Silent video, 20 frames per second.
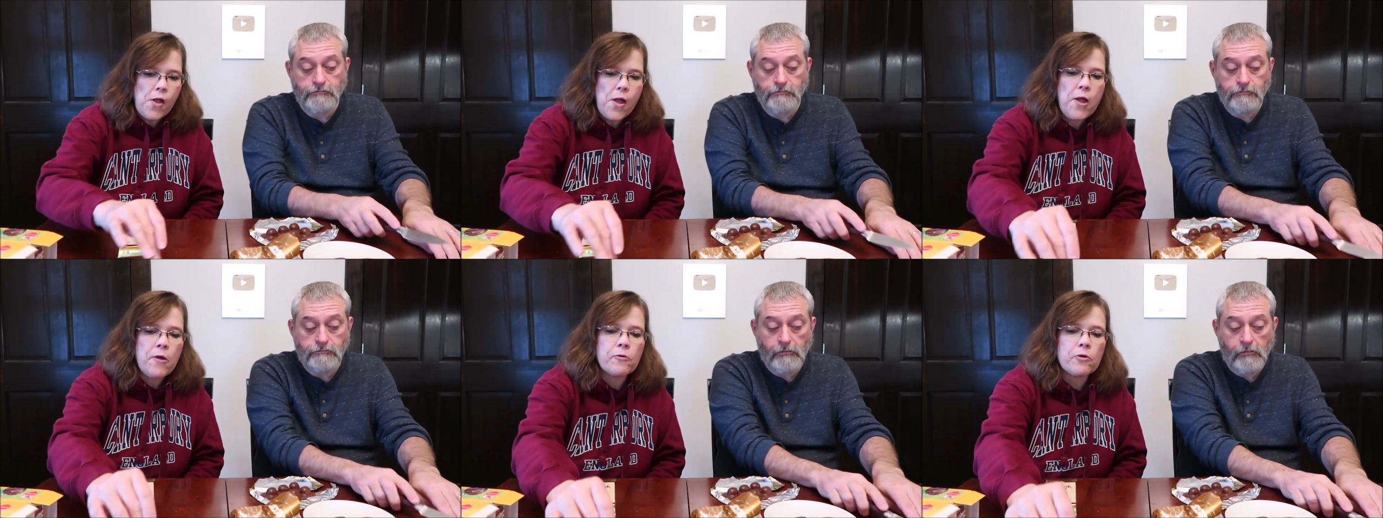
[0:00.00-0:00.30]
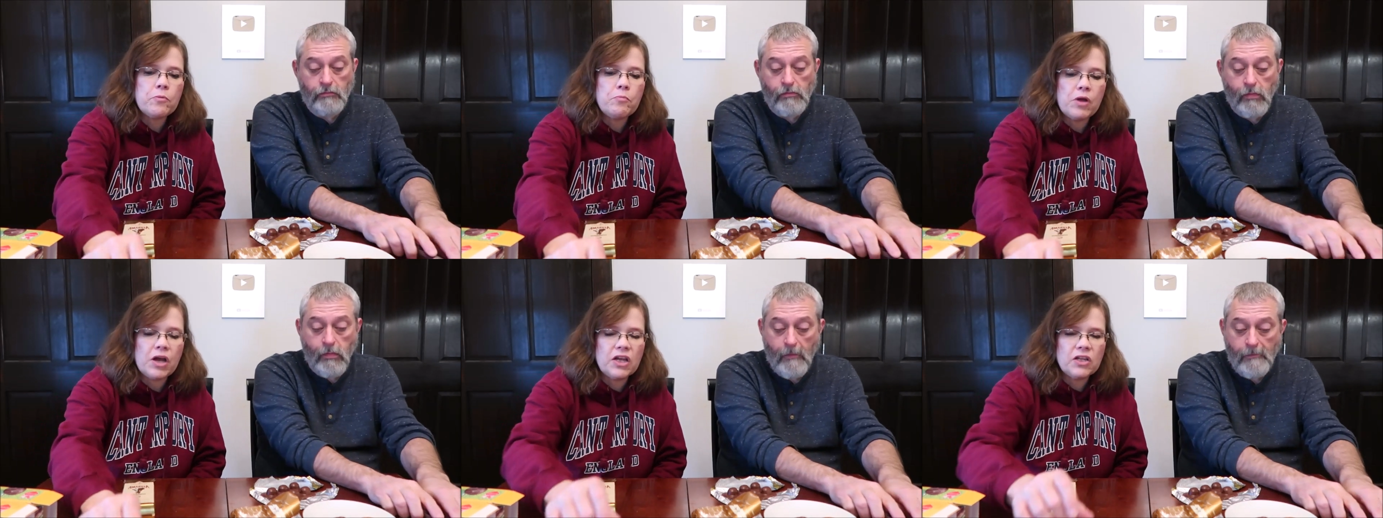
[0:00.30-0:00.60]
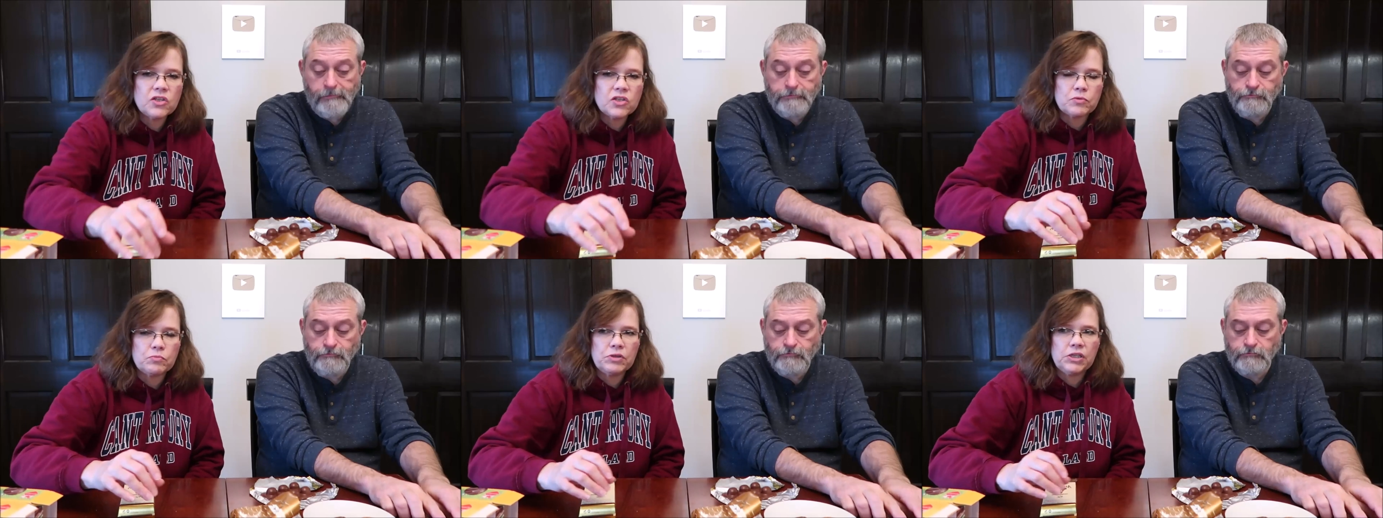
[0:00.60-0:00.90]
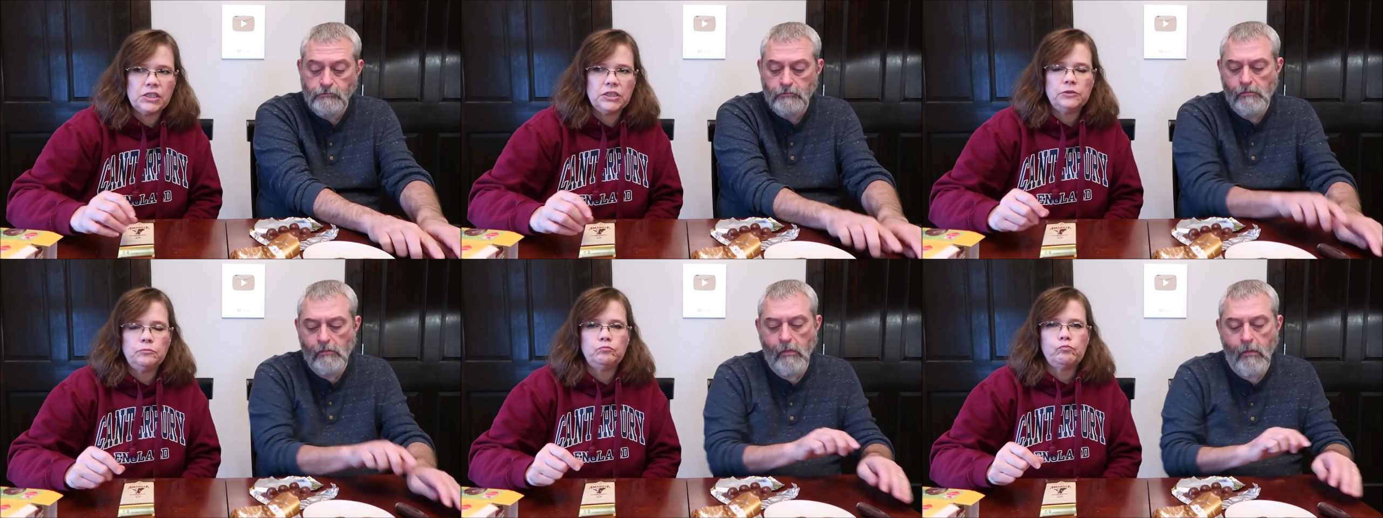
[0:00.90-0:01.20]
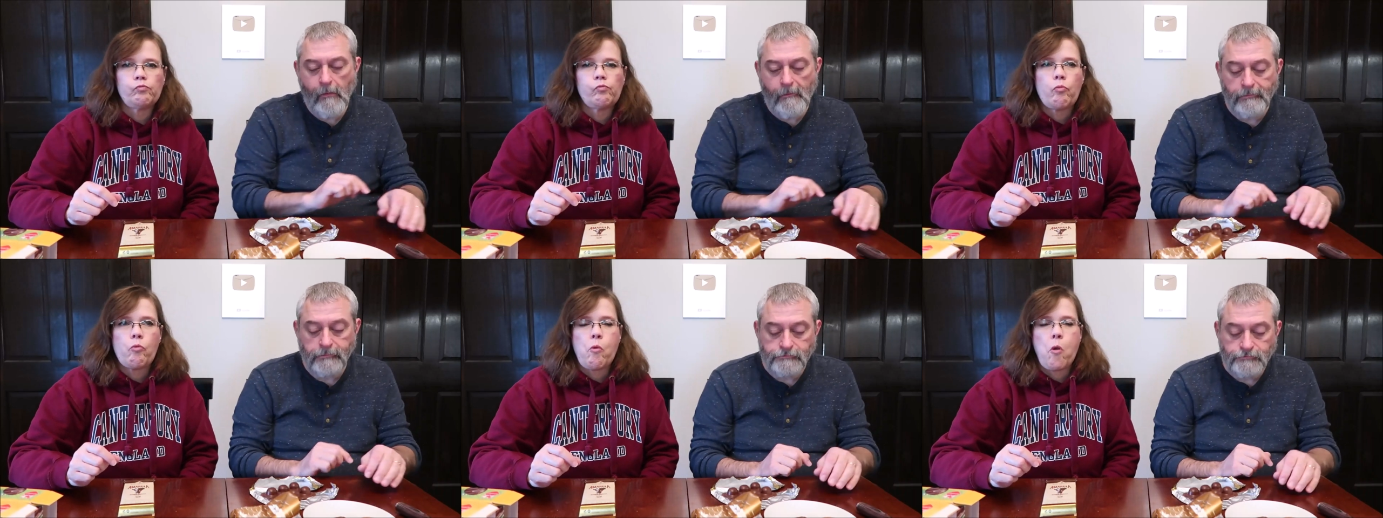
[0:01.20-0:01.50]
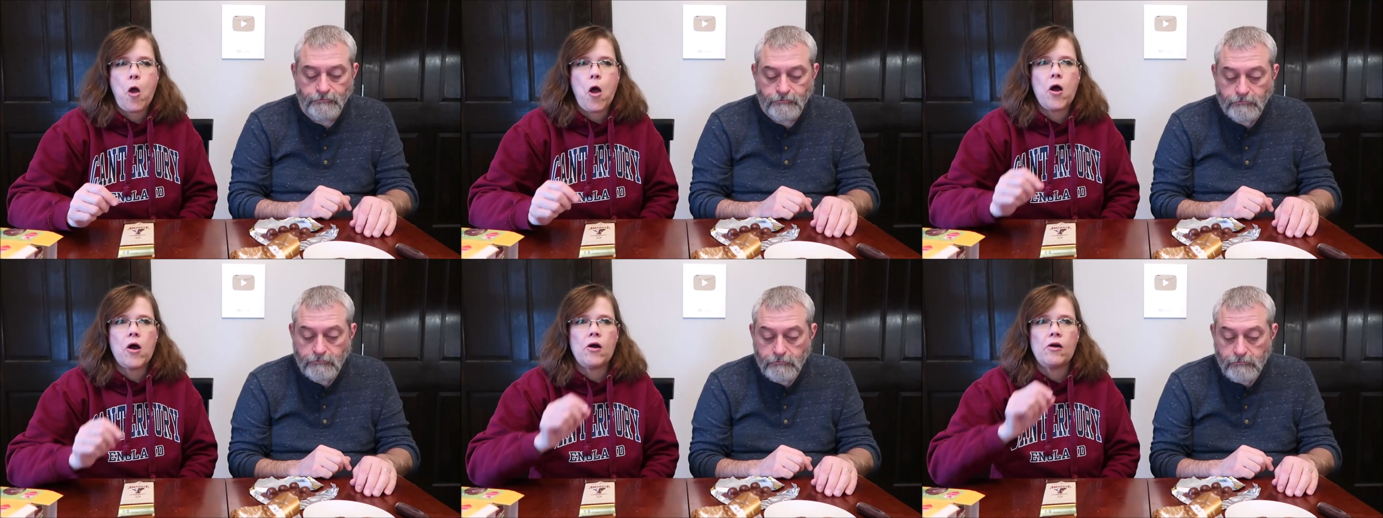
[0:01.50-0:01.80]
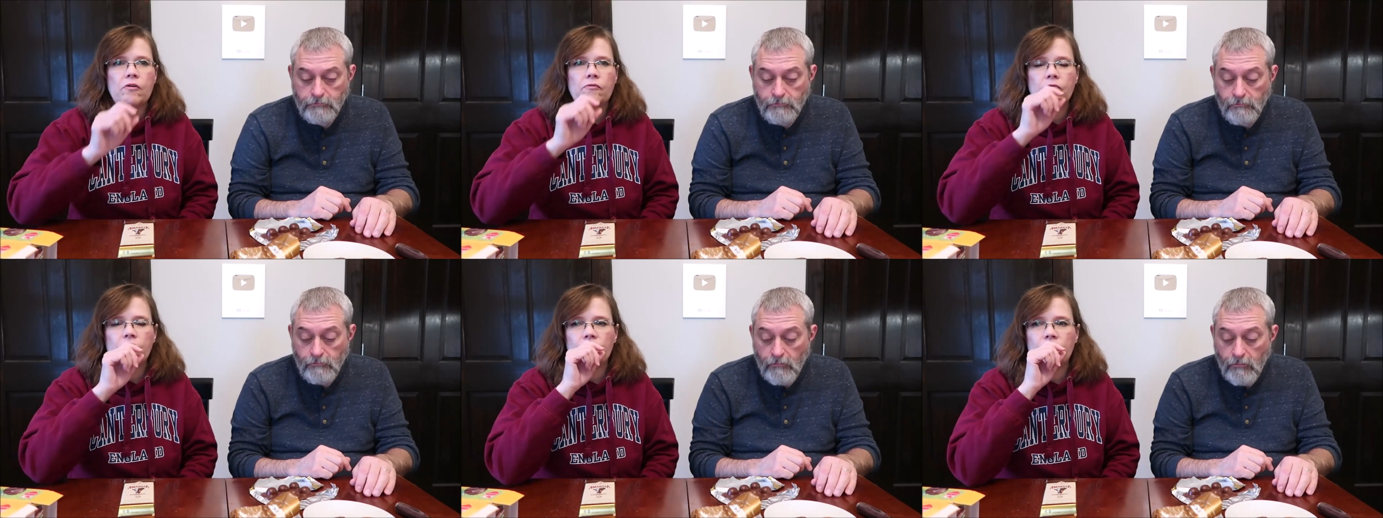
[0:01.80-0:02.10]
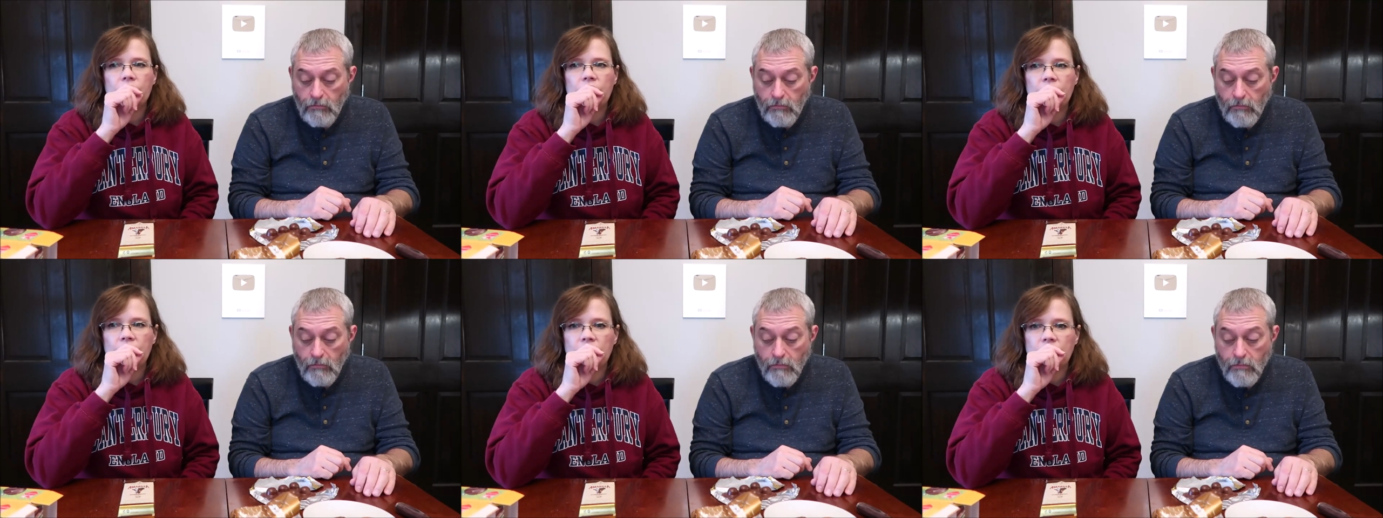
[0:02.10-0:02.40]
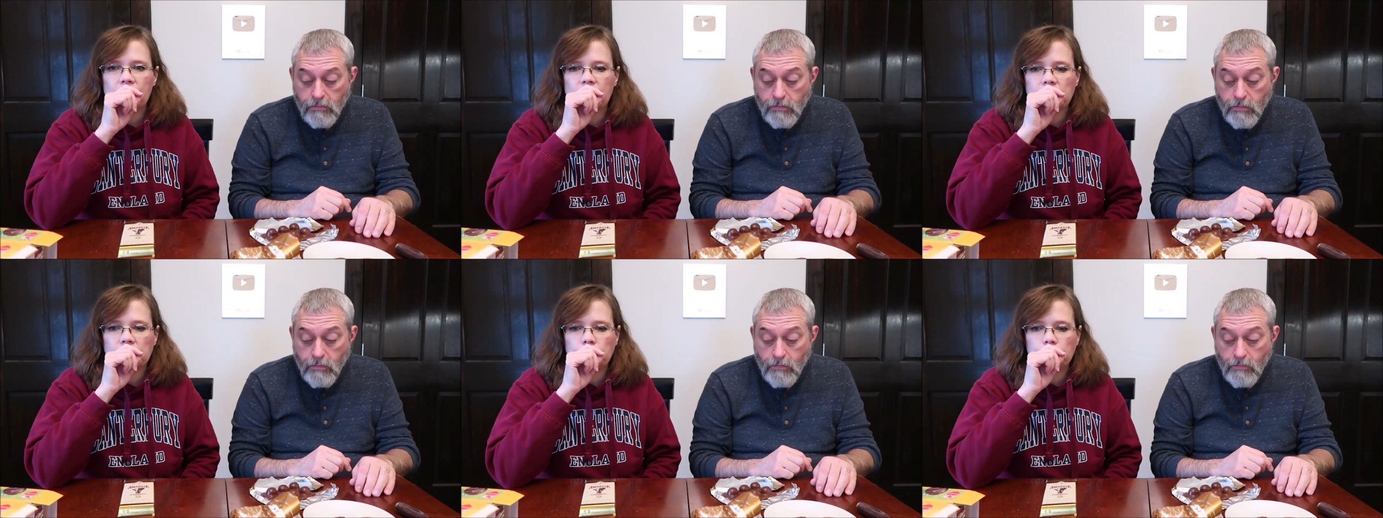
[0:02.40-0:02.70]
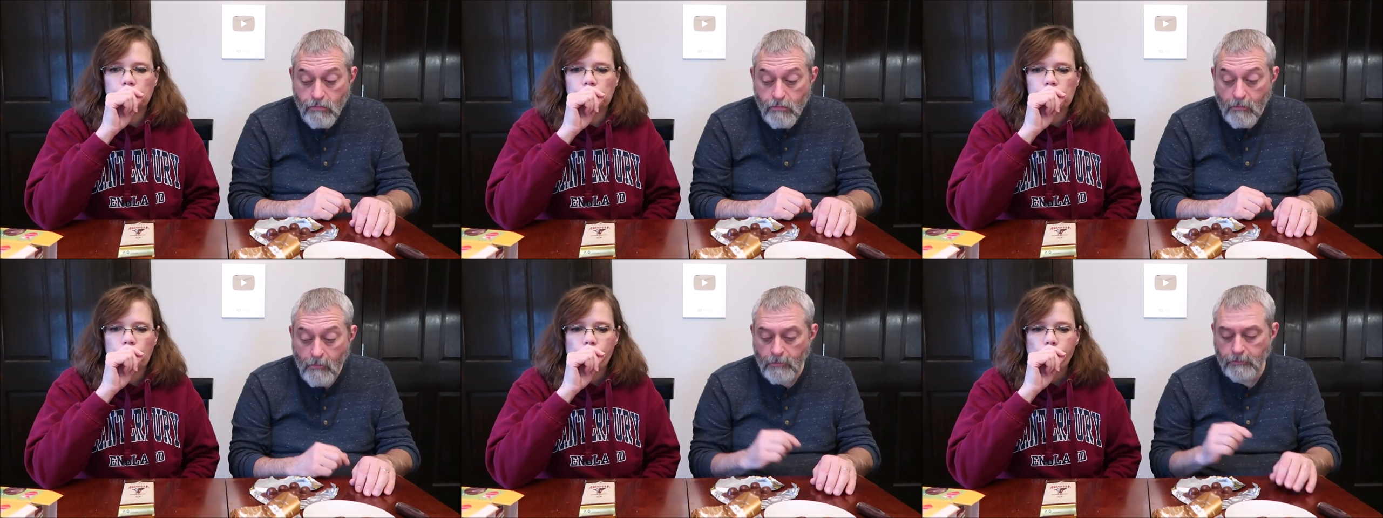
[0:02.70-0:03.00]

Speaker 1: It reminds me of the um,